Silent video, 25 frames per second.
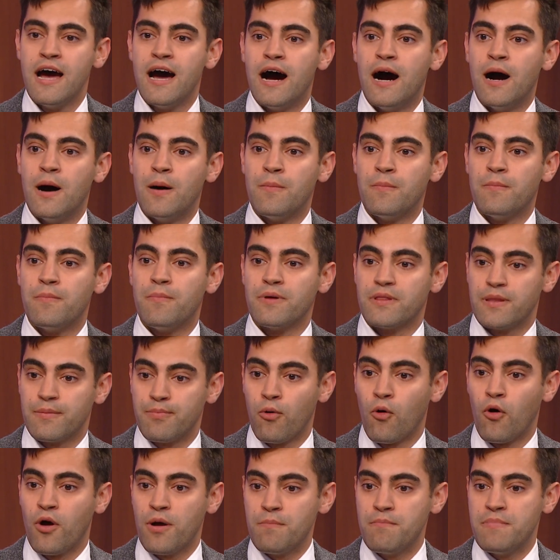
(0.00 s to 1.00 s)
But the
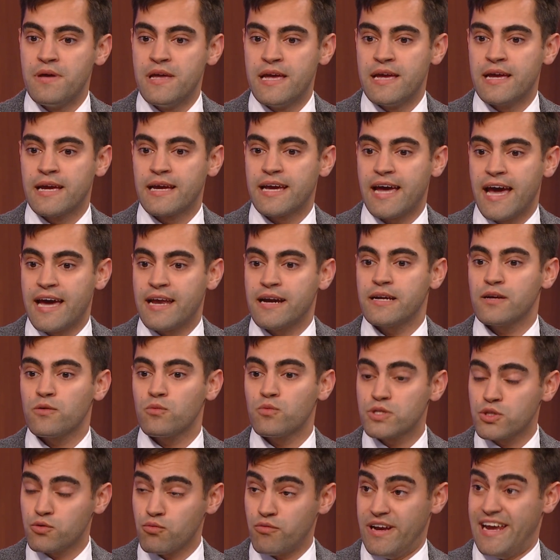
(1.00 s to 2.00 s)
point being, Canada
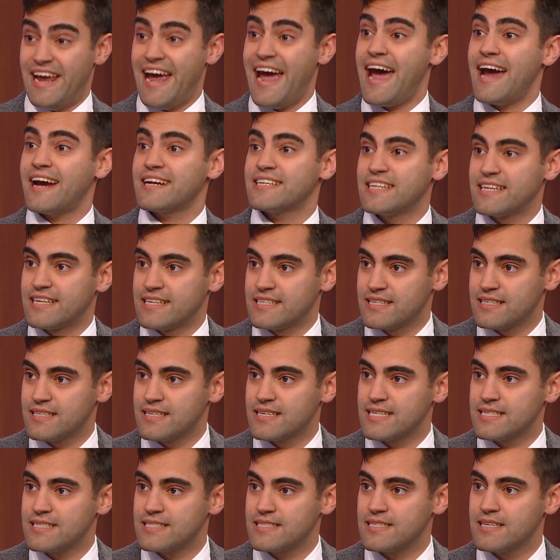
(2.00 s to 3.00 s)
was reacting to
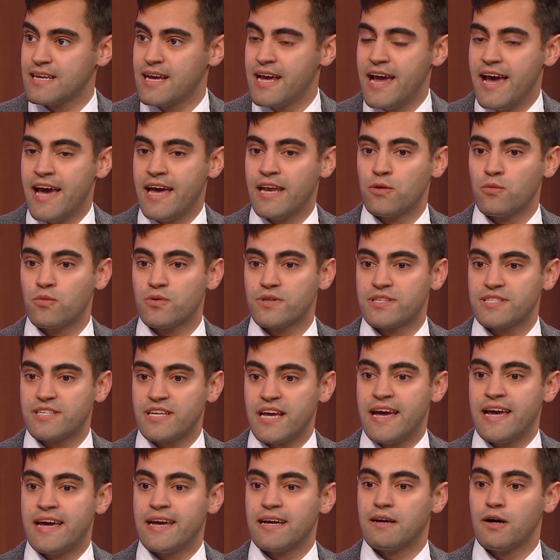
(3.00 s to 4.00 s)
this. And it was
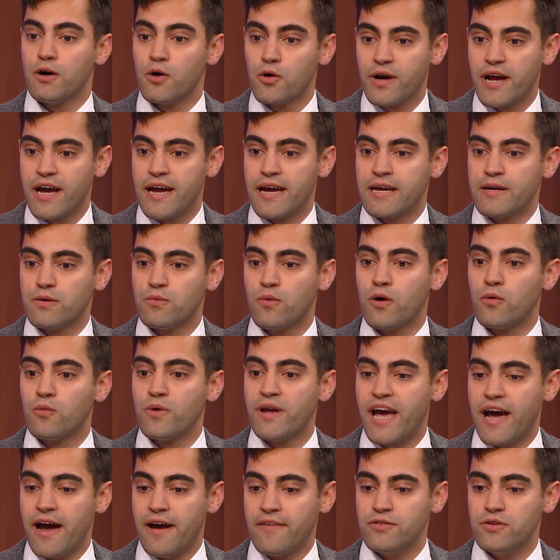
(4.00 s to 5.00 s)
saying, okay, well,
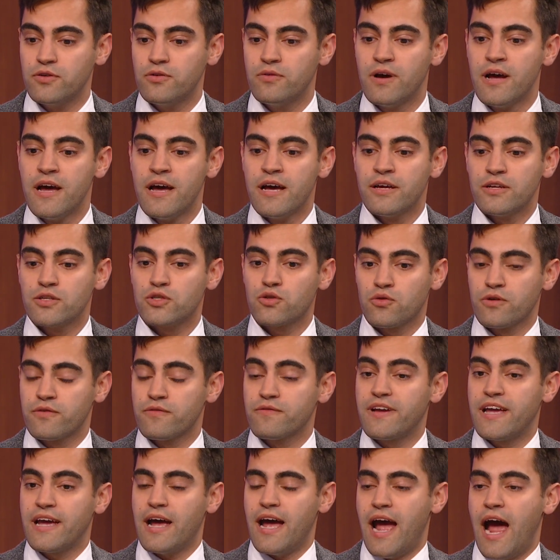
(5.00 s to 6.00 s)
we have to sort
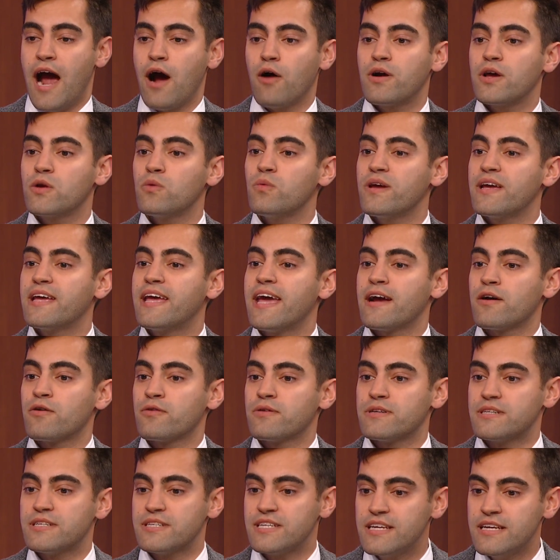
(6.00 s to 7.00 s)
of, how can we
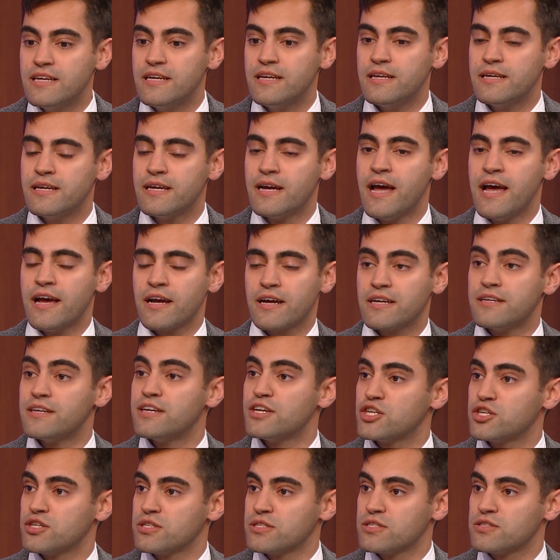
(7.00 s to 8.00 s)
guarantee
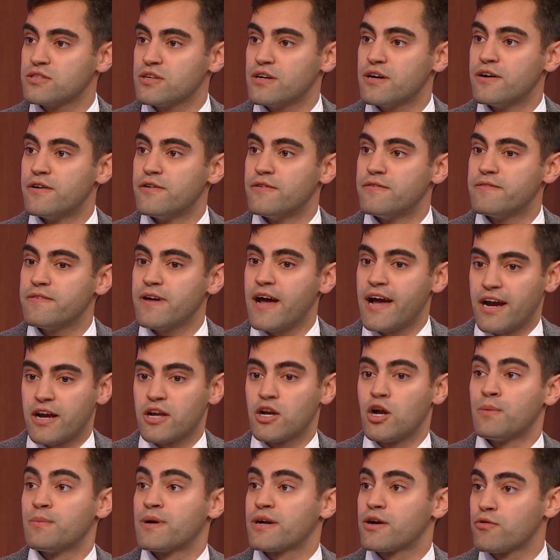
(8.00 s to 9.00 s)
conditions of
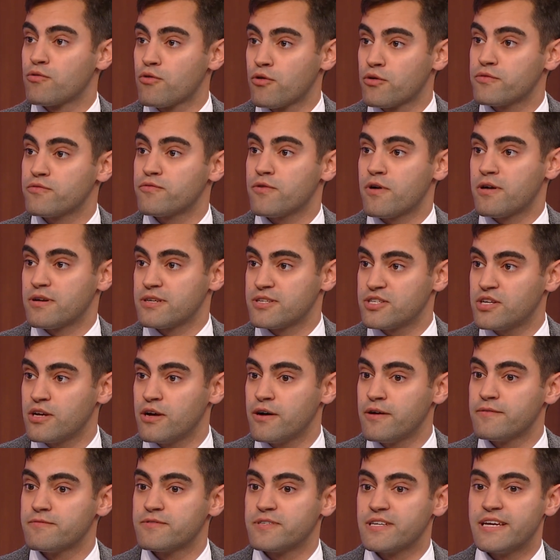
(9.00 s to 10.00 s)
economic growth for
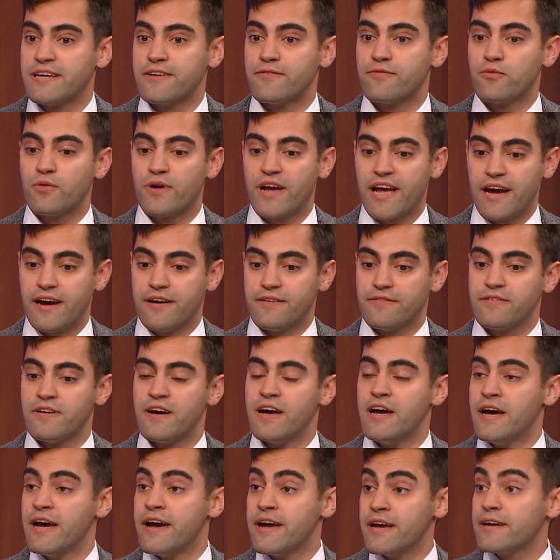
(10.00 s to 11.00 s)
ourselves if we have
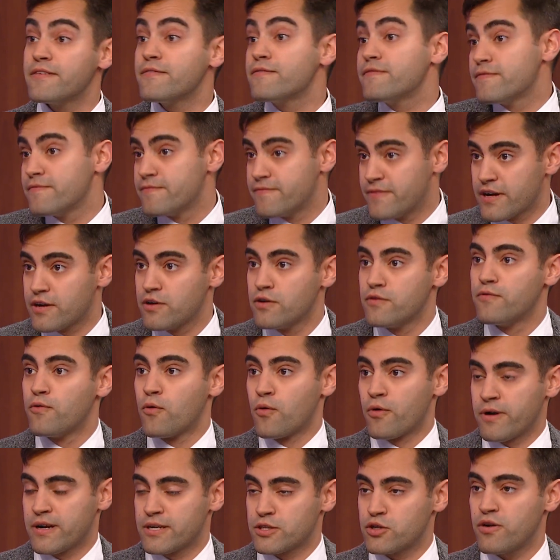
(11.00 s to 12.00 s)
fickle
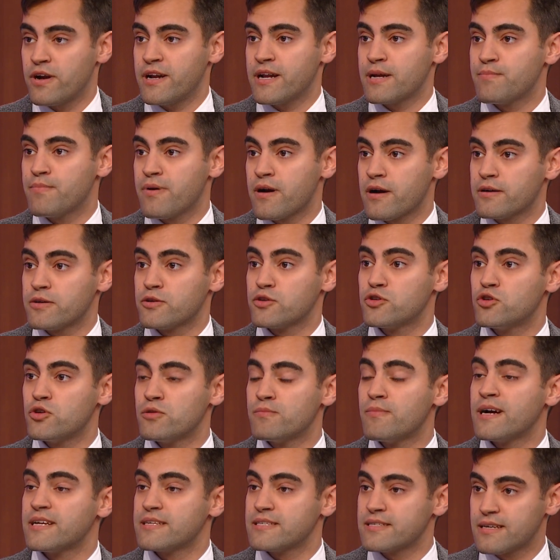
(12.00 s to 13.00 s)
foreign trading partners who
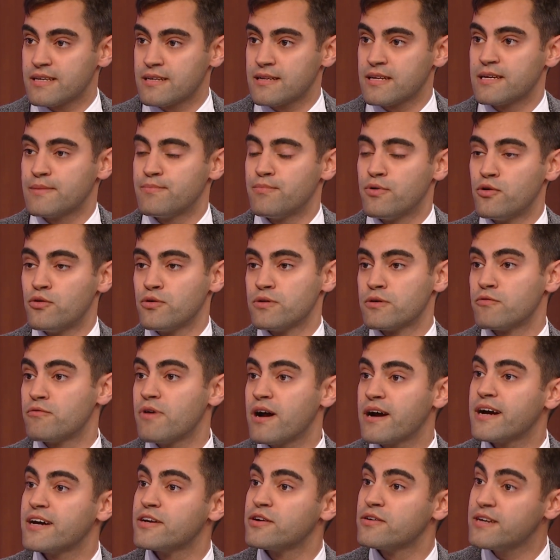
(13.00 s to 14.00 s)
might suddenly pull the
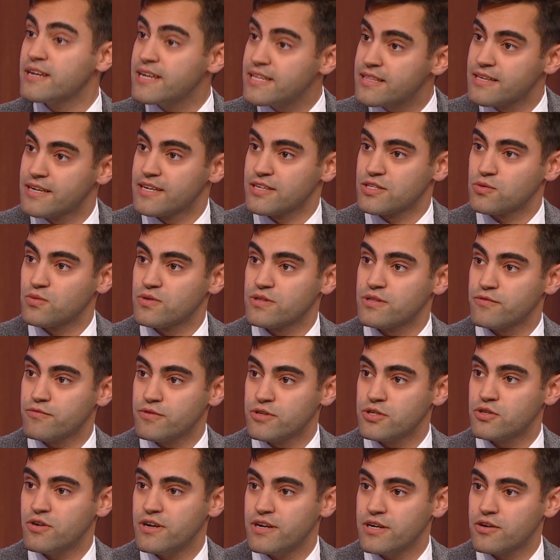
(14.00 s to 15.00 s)
rug underneath us with a
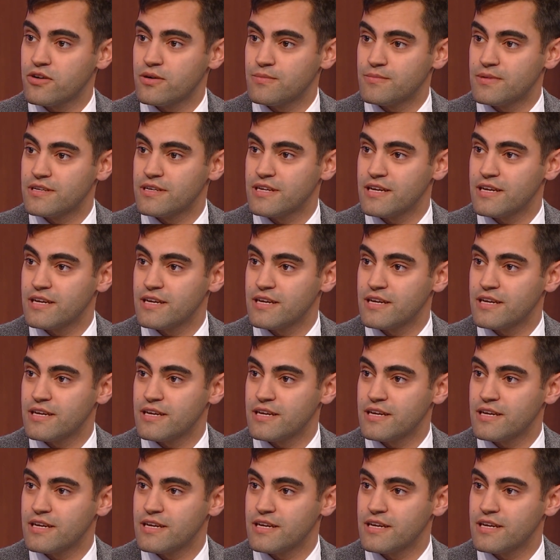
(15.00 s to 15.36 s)
free trade agreement.